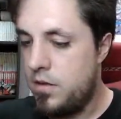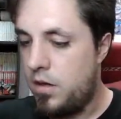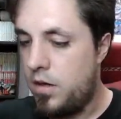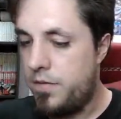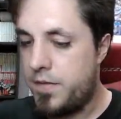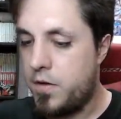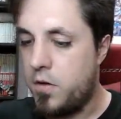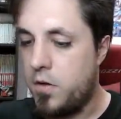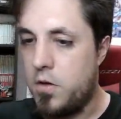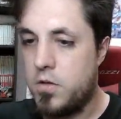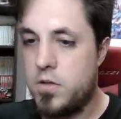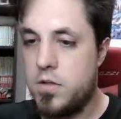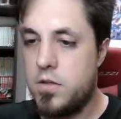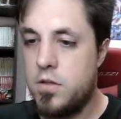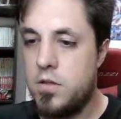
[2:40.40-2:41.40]
of
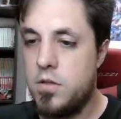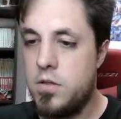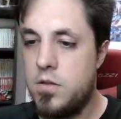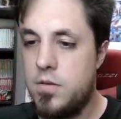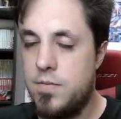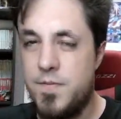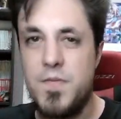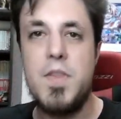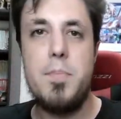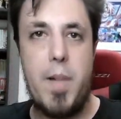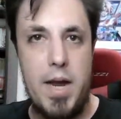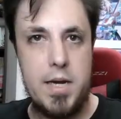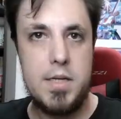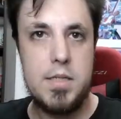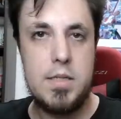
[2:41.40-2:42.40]
course, the
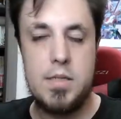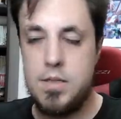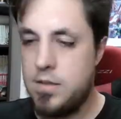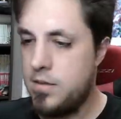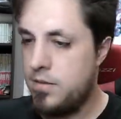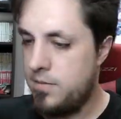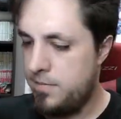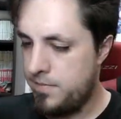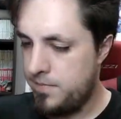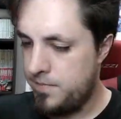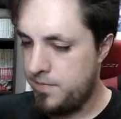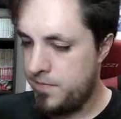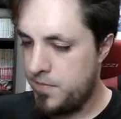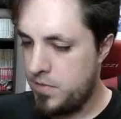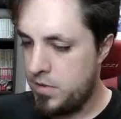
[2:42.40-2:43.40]
packs.
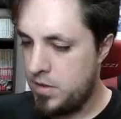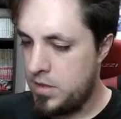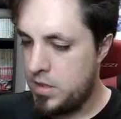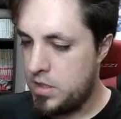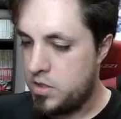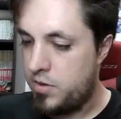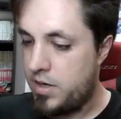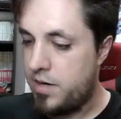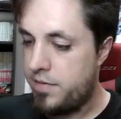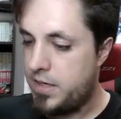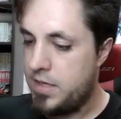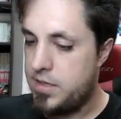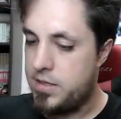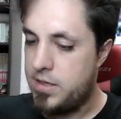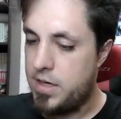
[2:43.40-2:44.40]
So we have an
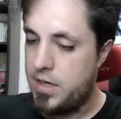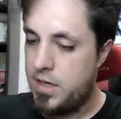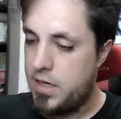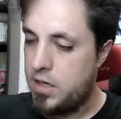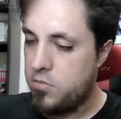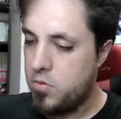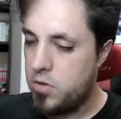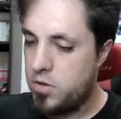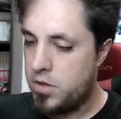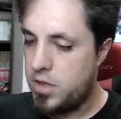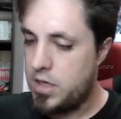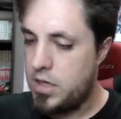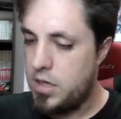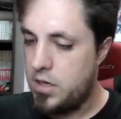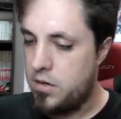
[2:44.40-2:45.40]
entire artwork
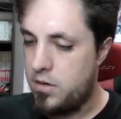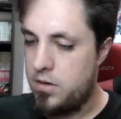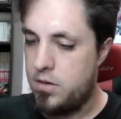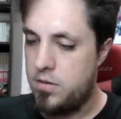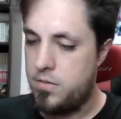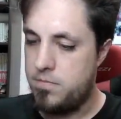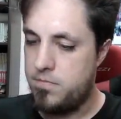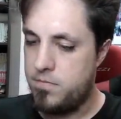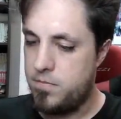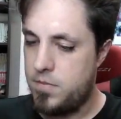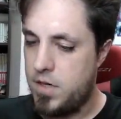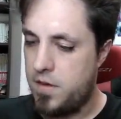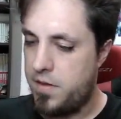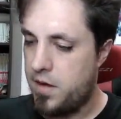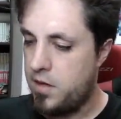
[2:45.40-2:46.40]
here.
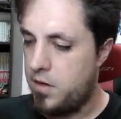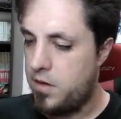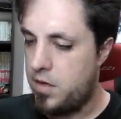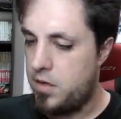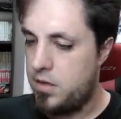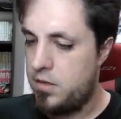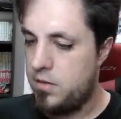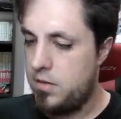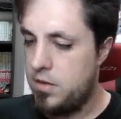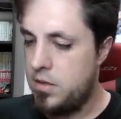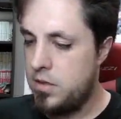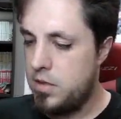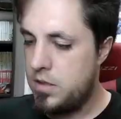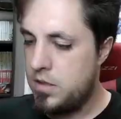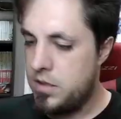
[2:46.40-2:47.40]
I think I'm gonna
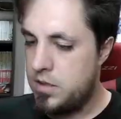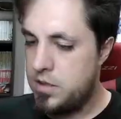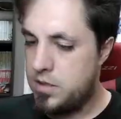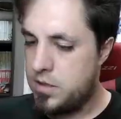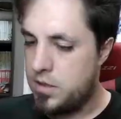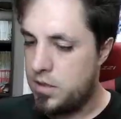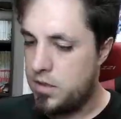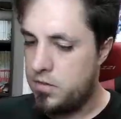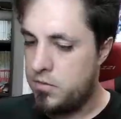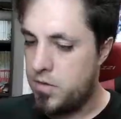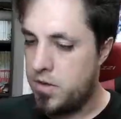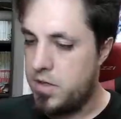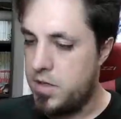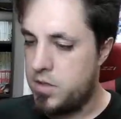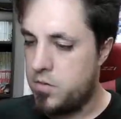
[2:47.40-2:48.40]
start
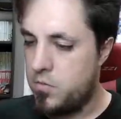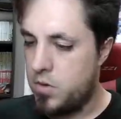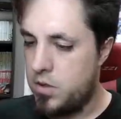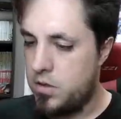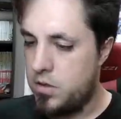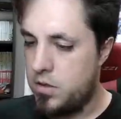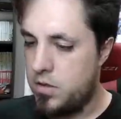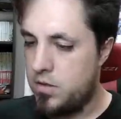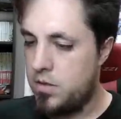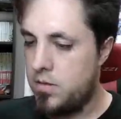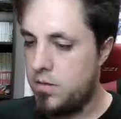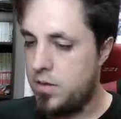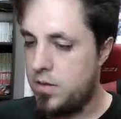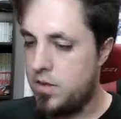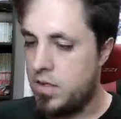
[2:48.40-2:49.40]
with this one,
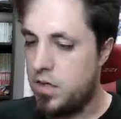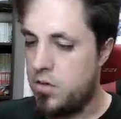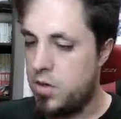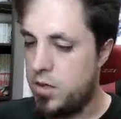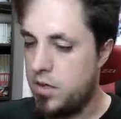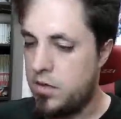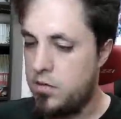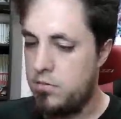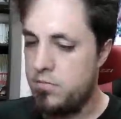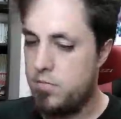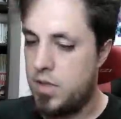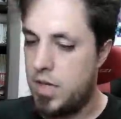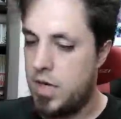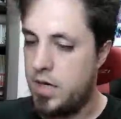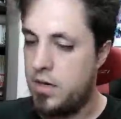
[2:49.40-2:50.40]
and then going
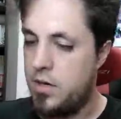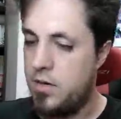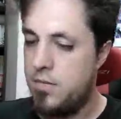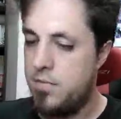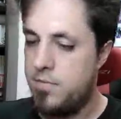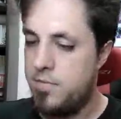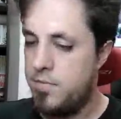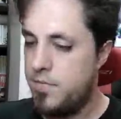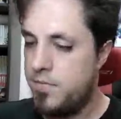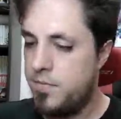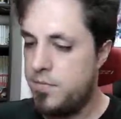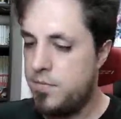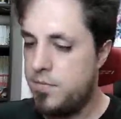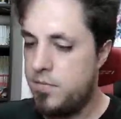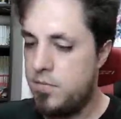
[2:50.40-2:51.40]
like
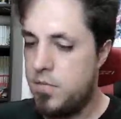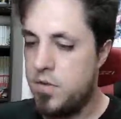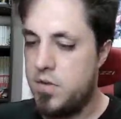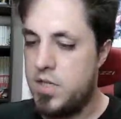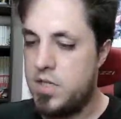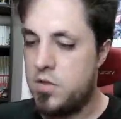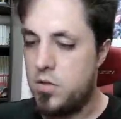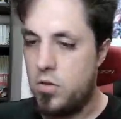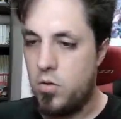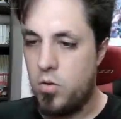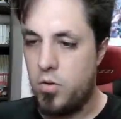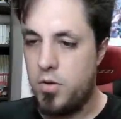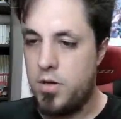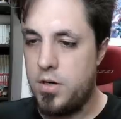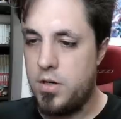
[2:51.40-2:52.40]
this
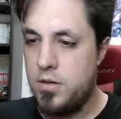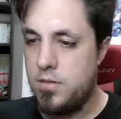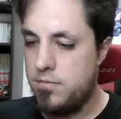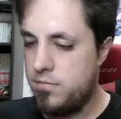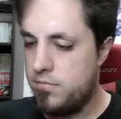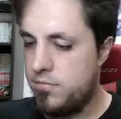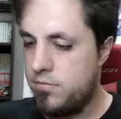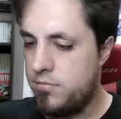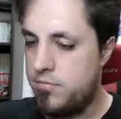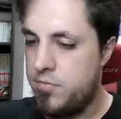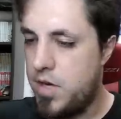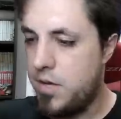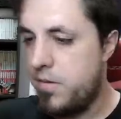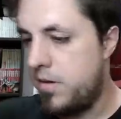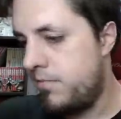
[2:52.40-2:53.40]
order,
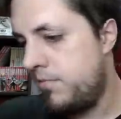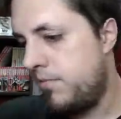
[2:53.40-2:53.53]
maybe?